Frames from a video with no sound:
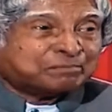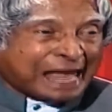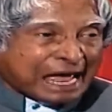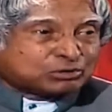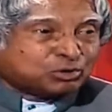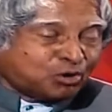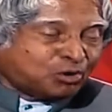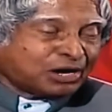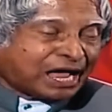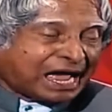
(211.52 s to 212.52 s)
black
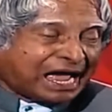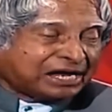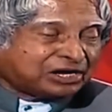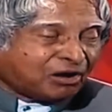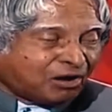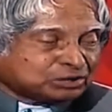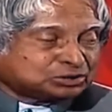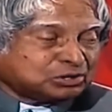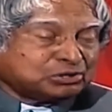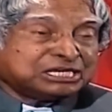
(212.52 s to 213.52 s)
hole, and
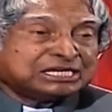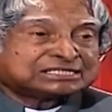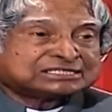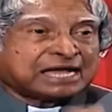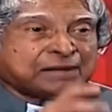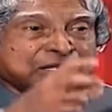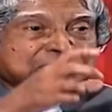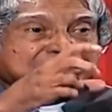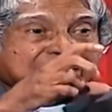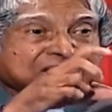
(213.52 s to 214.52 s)
also he
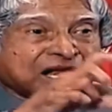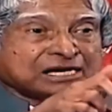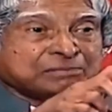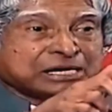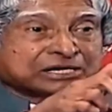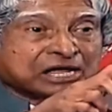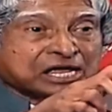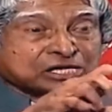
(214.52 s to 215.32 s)
established the Chandra limit.